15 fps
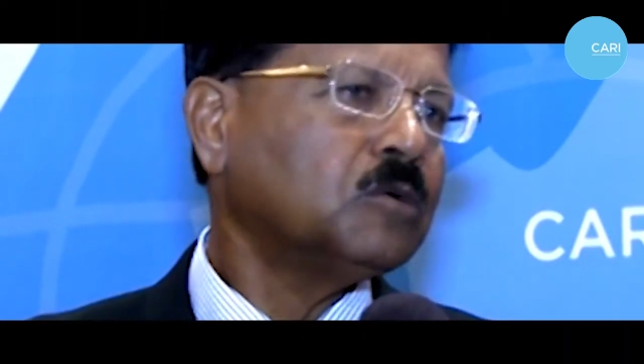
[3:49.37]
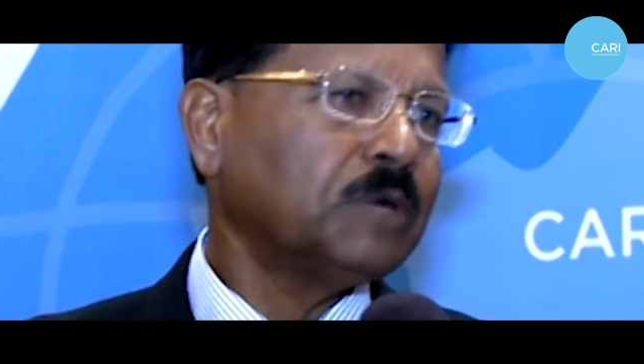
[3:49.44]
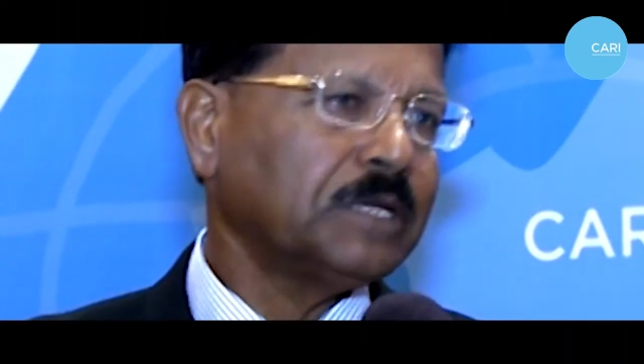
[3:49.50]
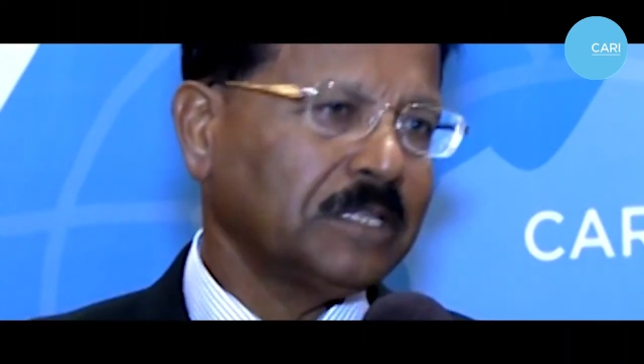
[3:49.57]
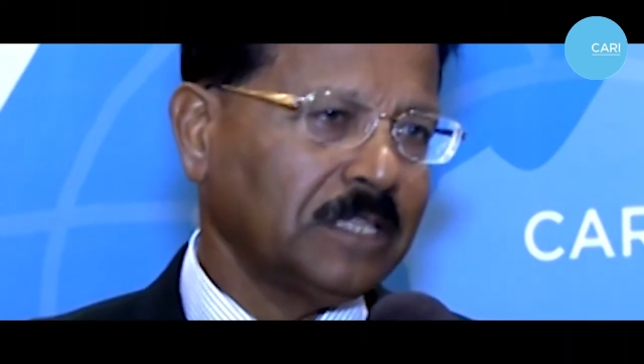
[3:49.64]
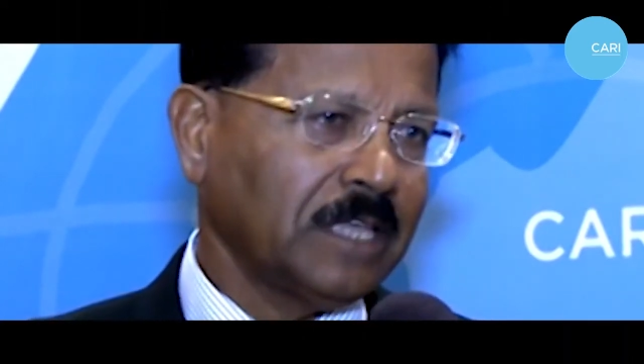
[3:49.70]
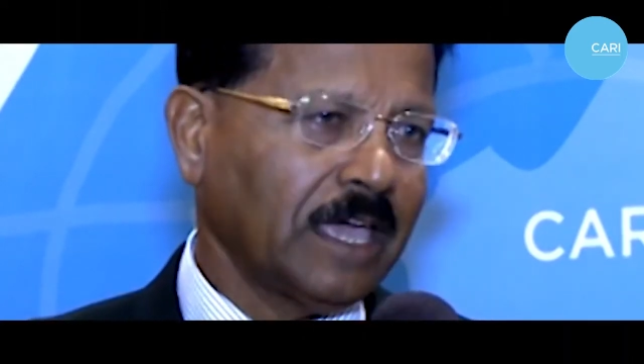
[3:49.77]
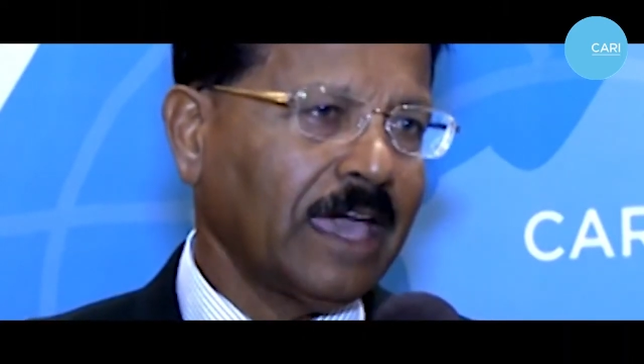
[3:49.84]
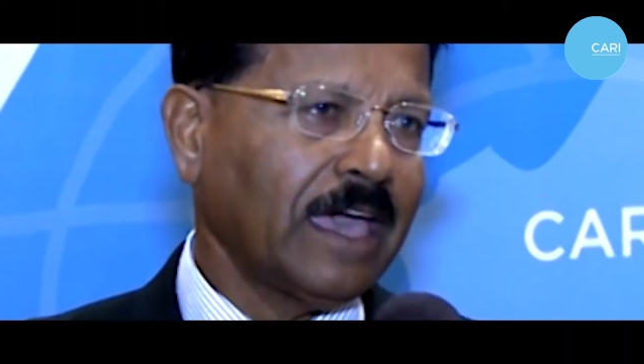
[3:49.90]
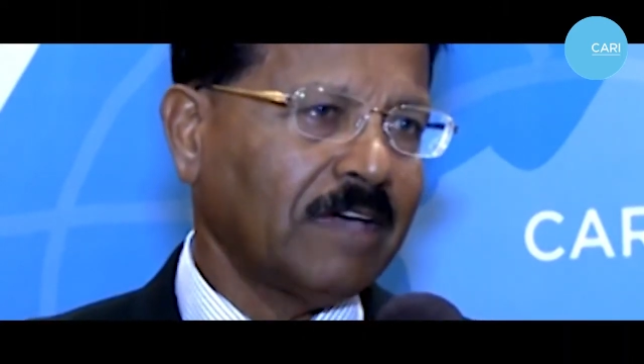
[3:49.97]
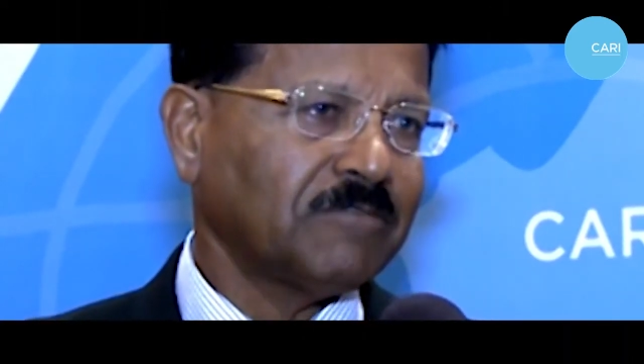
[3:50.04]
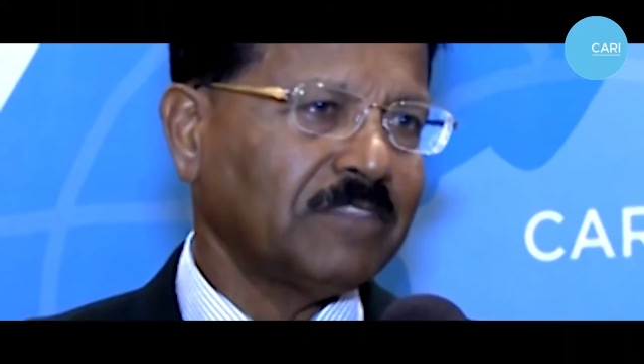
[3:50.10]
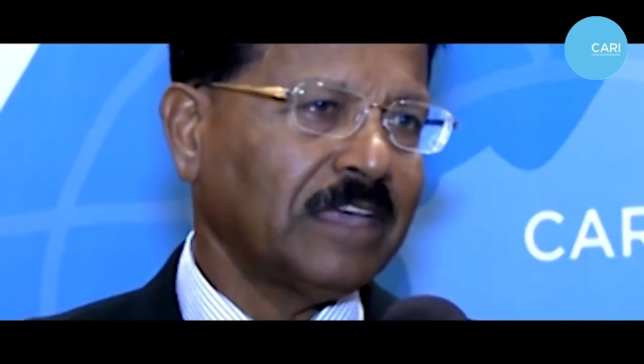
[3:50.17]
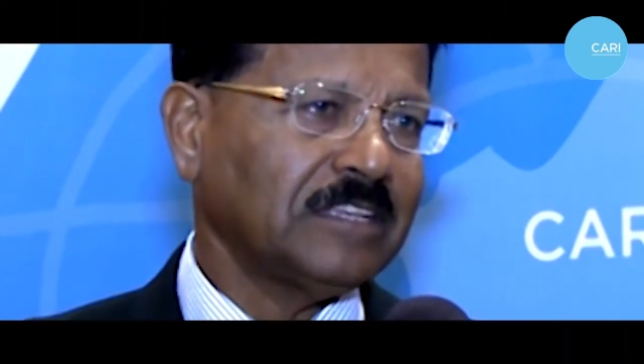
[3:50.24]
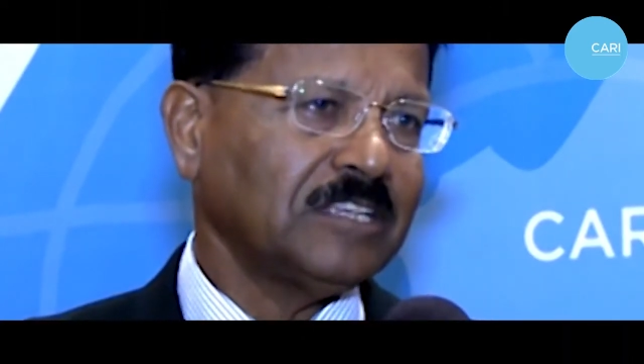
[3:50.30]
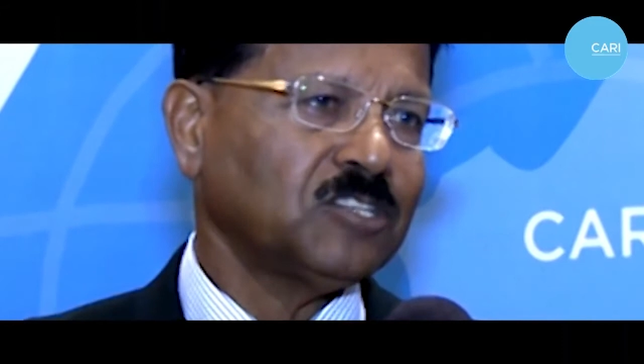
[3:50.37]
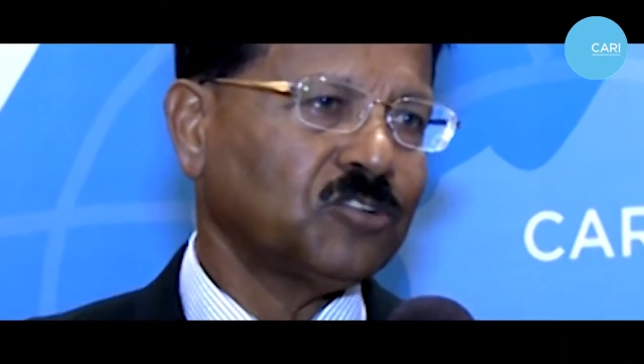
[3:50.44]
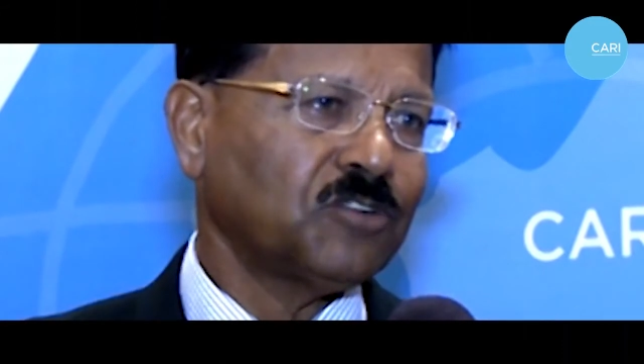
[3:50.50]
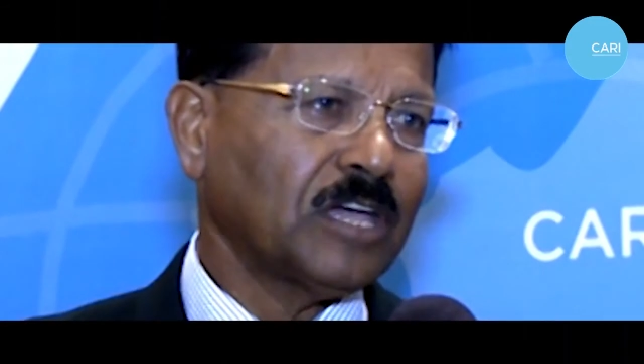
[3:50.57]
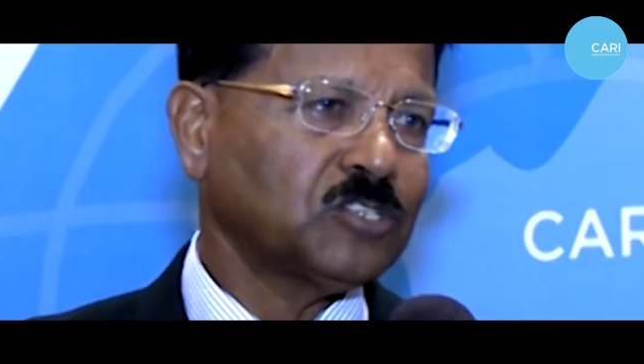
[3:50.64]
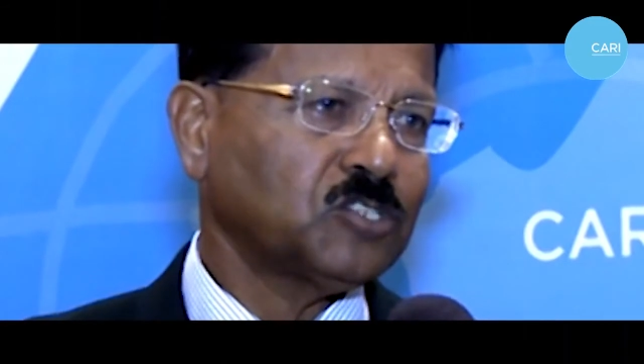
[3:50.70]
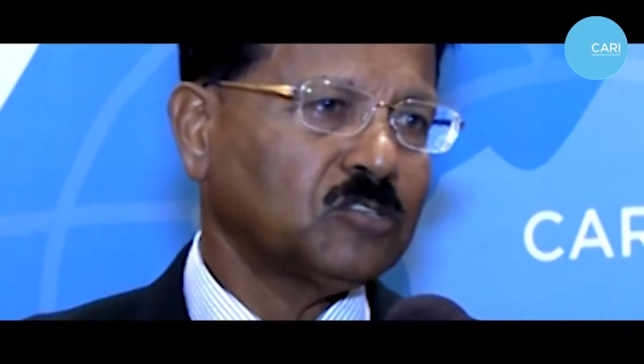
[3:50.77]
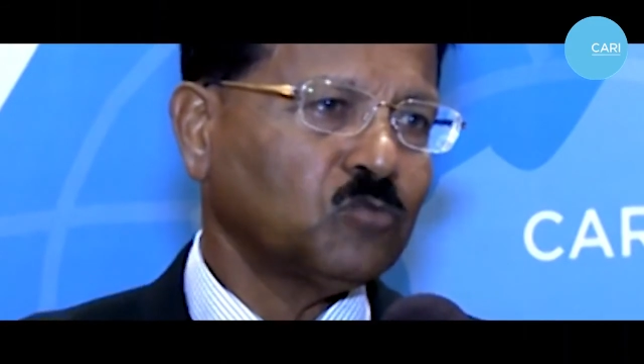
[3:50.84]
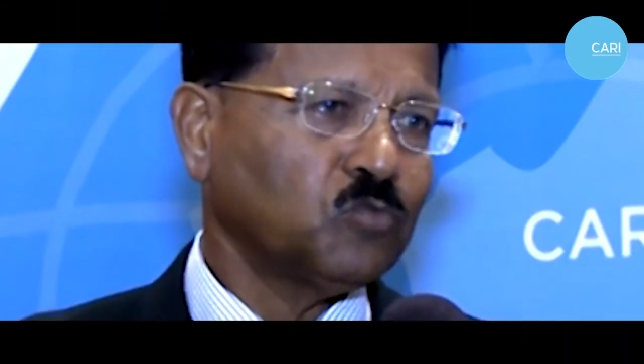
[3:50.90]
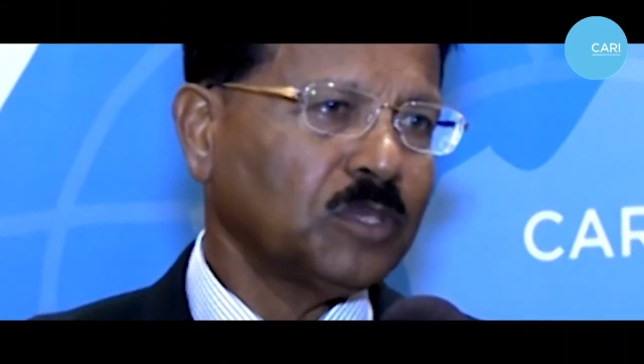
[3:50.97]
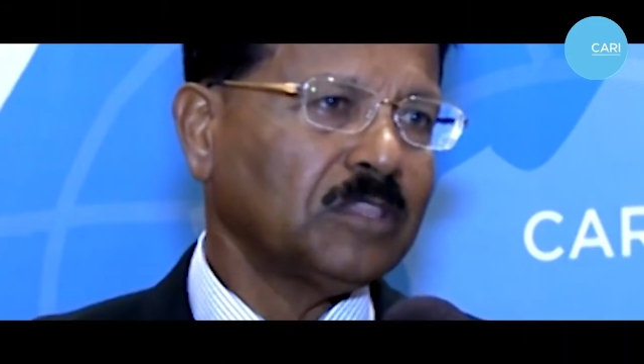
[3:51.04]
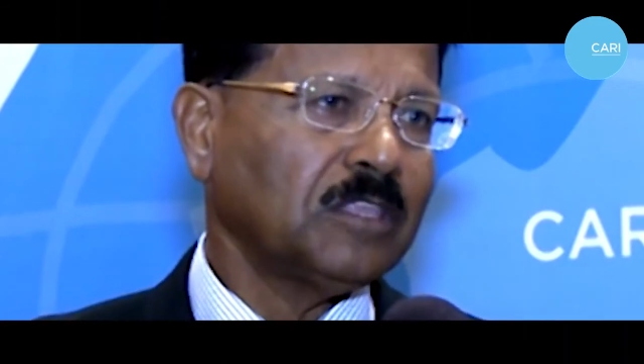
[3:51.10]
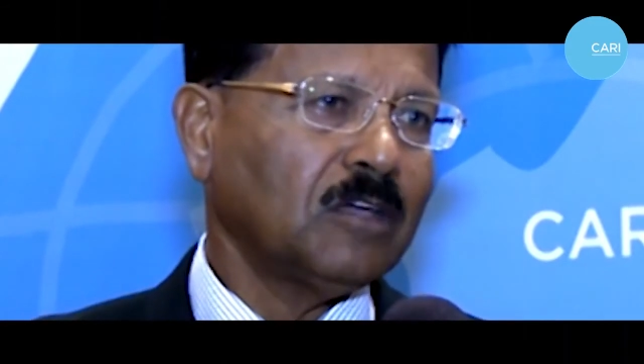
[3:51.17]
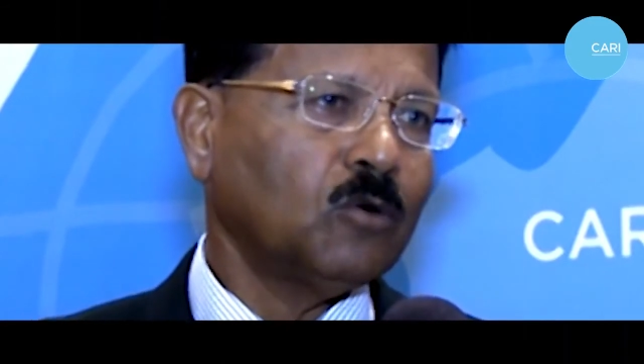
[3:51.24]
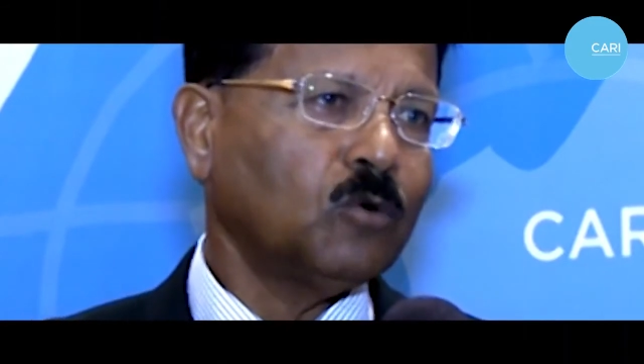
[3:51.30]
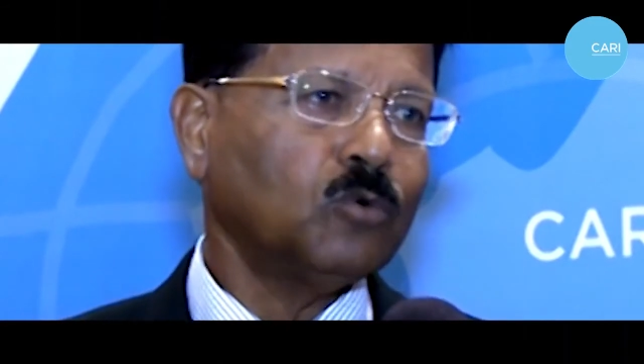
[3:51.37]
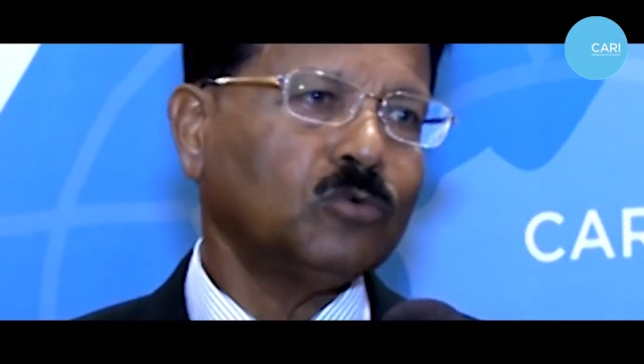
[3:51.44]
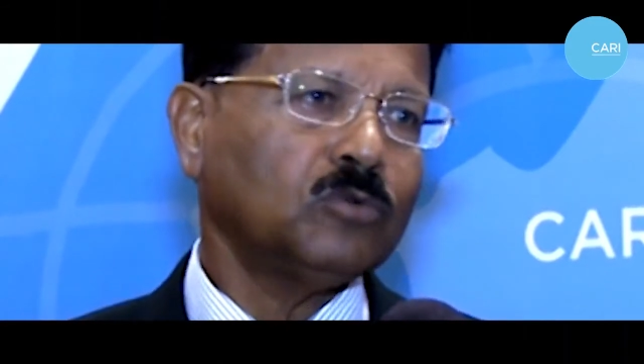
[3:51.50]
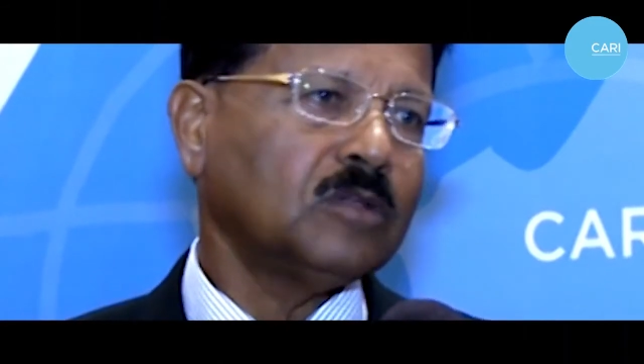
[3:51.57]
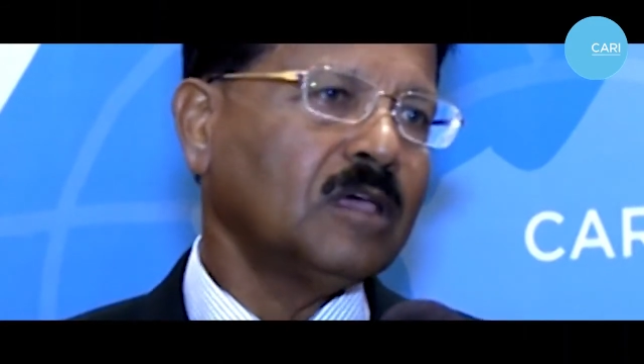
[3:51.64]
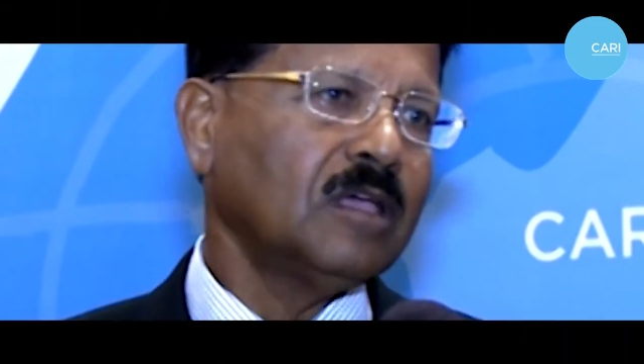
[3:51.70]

whether they have that interaction with their own